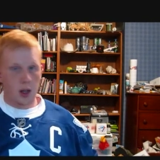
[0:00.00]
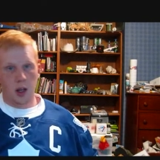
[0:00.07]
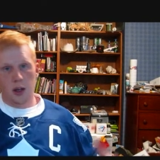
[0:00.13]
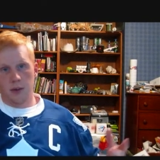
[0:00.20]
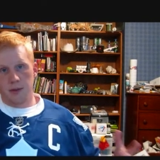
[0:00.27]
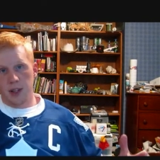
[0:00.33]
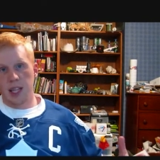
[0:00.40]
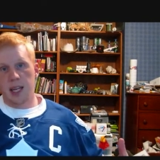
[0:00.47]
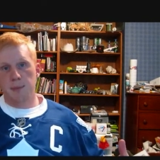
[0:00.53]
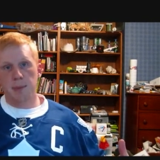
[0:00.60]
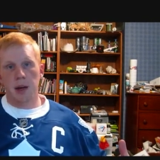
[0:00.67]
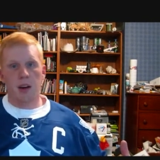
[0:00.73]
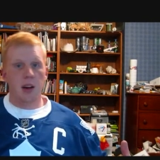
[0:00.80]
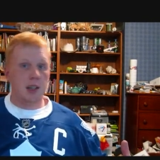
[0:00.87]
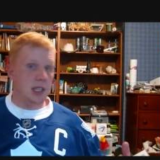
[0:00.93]
Philippe
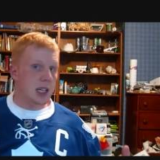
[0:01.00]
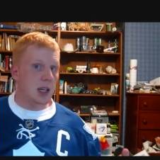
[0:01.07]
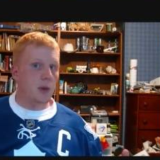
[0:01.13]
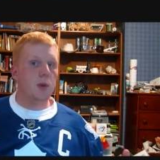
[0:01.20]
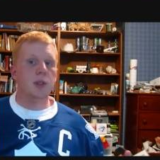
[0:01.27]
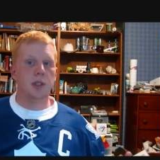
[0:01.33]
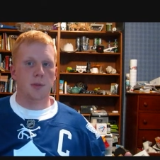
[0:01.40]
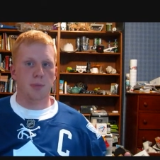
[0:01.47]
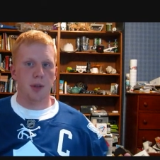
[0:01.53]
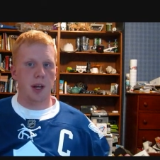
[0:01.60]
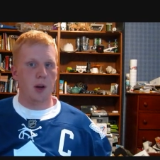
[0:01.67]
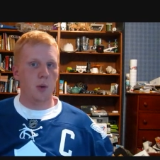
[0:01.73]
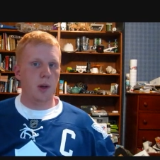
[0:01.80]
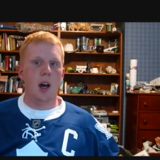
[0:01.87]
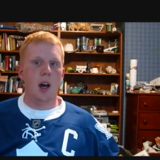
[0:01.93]
Paradis was the
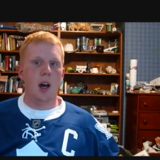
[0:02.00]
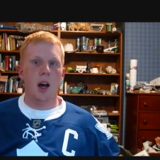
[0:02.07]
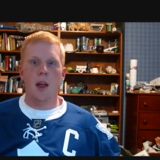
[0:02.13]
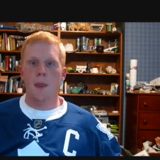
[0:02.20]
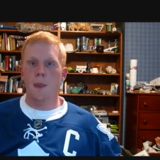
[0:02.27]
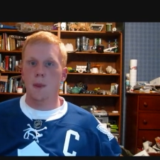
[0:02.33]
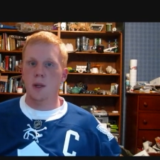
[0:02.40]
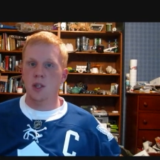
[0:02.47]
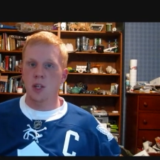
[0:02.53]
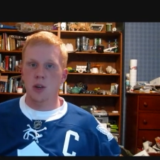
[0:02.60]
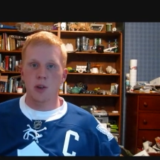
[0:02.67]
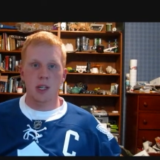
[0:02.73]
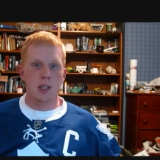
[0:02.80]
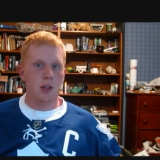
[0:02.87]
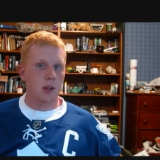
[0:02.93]
player we got in the
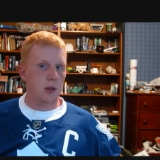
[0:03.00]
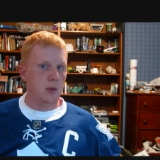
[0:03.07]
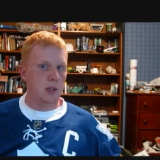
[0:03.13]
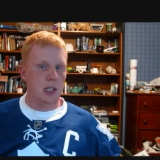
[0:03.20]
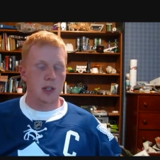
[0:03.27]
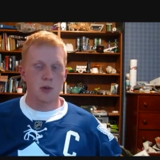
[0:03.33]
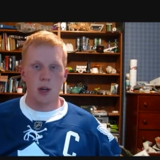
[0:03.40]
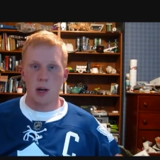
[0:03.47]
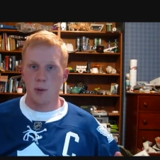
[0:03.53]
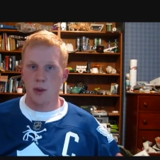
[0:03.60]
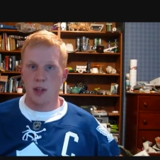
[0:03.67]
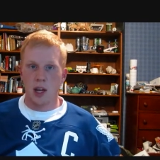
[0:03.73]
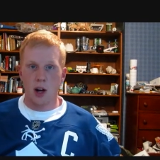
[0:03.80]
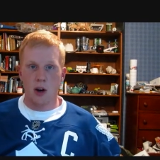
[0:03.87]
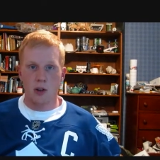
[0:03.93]
Jiri Tlusty trade with
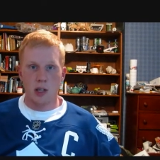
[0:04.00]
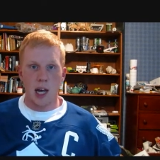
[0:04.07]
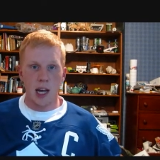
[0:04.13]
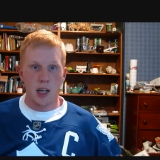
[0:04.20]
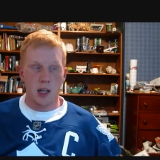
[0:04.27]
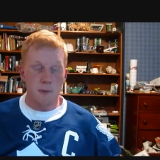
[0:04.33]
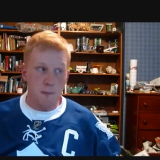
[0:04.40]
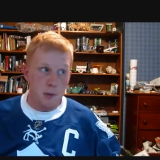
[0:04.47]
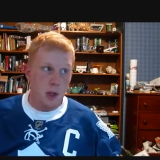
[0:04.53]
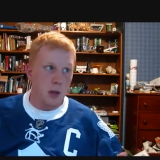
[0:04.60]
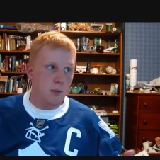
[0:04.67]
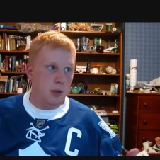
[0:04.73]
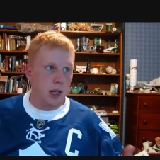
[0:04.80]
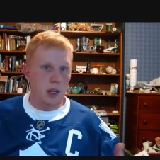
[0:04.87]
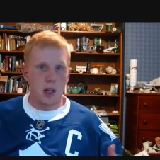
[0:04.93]
Carolina,
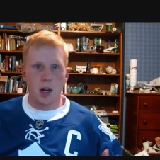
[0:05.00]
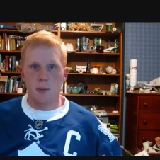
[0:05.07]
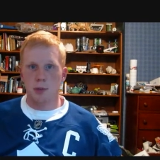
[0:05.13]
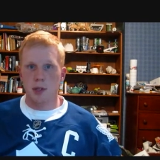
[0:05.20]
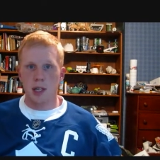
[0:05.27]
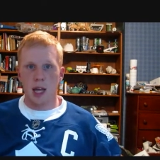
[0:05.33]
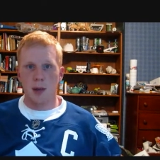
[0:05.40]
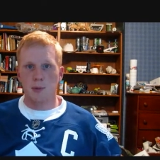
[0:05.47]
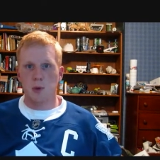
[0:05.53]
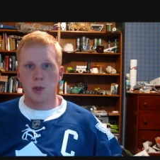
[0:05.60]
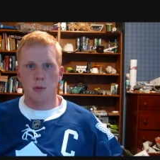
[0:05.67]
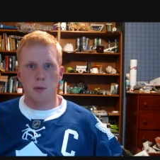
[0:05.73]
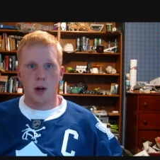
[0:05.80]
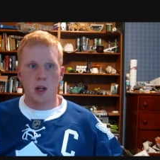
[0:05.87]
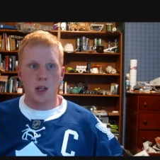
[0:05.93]
played a couple of games with the
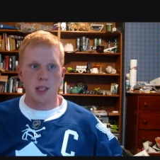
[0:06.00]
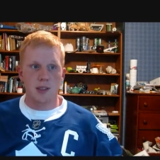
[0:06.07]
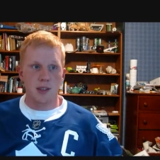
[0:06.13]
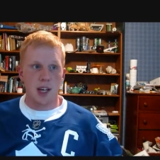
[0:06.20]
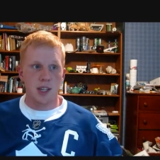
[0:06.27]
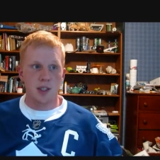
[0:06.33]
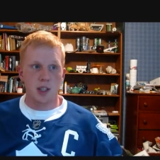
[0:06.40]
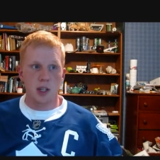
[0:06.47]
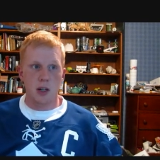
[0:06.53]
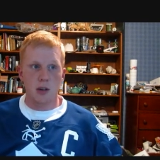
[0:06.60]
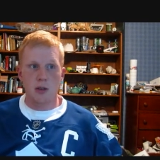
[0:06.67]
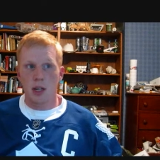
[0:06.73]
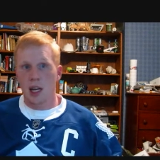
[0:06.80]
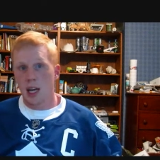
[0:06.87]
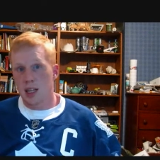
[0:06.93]
Marlies last year,
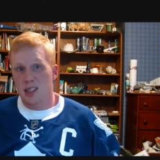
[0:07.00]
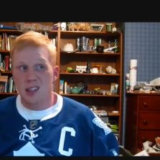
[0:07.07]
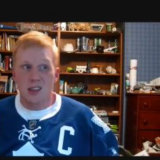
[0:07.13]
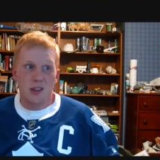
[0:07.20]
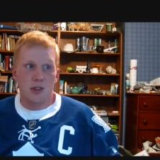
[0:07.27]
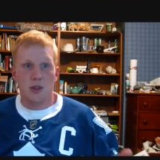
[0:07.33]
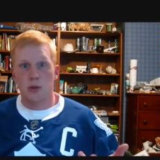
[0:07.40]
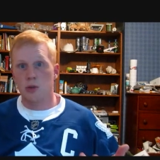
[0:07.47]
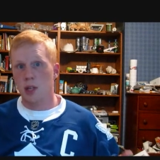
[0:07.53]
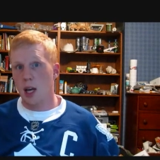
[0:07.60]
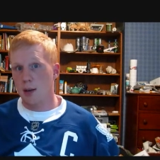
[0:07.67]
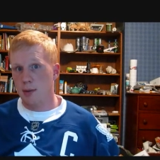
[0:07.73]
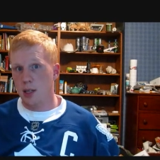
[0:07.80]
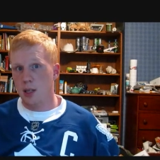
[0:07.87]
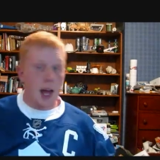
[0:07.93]
and didn't look too
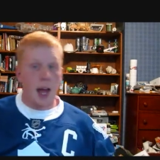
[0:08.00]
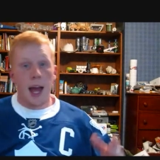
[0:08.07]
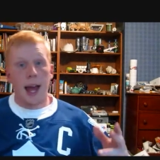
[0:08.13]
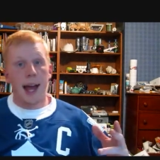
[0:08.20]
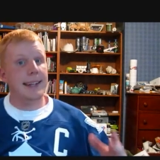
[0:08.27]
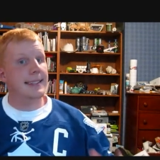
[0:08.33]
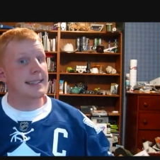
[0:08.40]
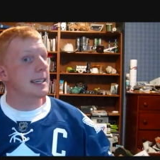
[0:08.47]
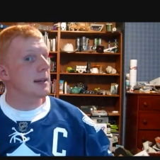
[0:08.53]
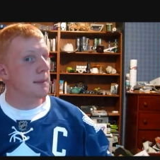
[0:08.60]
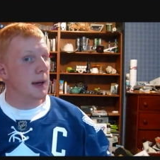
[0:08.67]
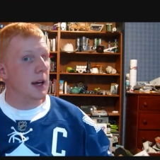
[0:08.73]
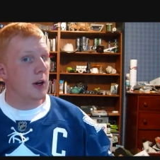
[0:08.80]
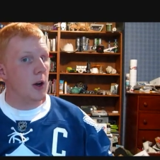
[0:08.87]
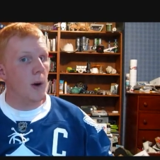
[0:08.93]
shabby. And
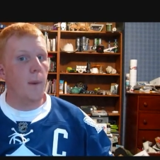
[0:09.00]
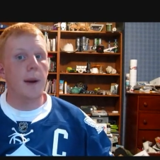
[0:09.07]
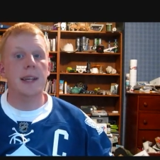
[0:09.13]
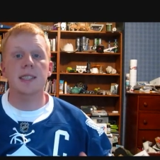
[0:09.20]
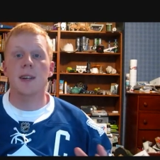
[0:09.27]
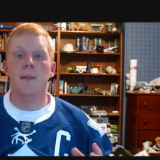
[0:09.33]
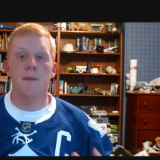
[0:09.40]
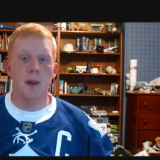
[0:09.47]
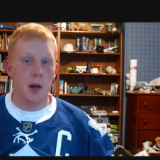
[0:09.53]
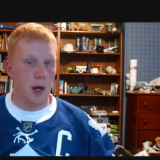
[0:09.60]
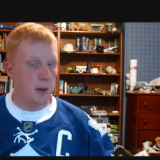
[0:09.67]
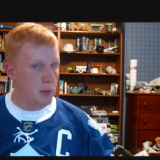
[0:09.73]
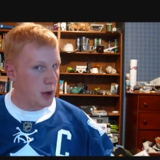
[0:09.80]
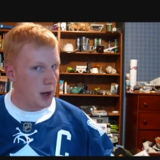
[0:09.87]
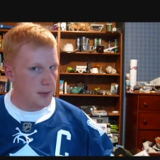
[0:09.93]
DiDomenico is a very
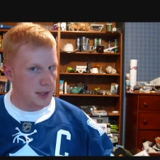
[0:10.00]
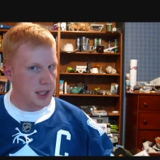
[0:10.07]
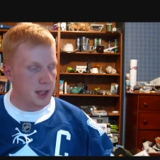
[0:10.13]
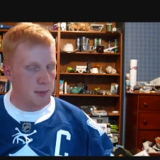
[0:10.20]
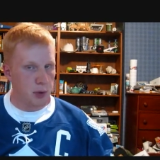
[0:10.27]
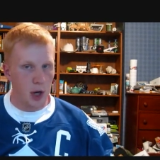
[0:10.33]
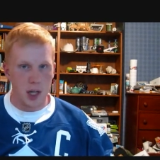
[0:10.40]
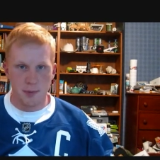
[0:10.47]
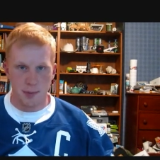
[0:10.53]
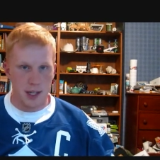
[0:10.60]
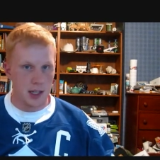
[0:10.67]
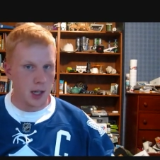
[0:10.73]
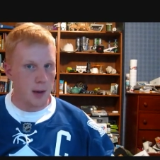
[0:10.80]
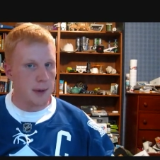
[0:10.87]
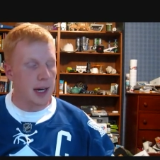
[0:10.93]
promising prospect
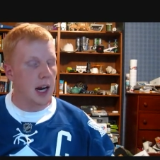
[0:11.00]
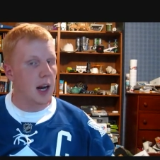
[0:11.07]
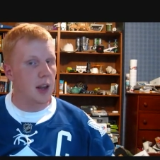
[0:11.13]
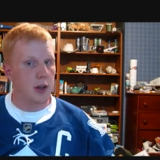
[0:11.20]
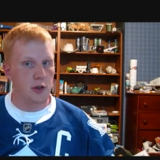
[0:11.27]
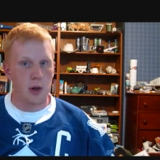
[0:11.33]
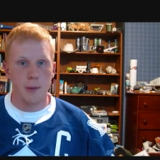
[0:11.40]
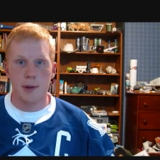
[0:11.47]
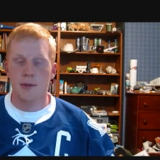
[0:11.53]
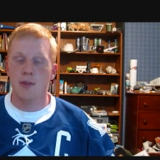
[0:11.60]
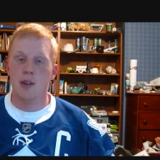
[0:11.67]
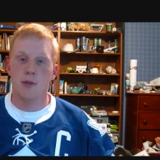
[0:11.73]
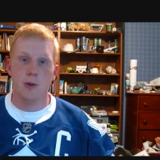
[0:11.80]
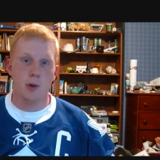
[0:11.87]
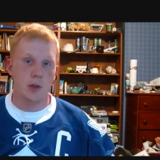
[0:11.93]
coming out of the
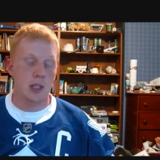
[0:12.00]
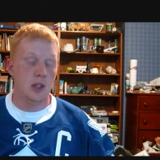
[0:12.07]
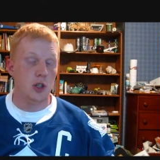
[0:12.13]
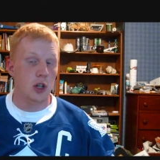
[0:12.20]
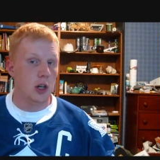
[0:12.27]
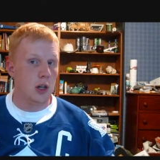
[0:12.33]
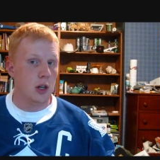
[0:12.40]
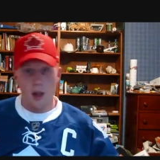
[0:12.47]
Drummondville Voltigeur.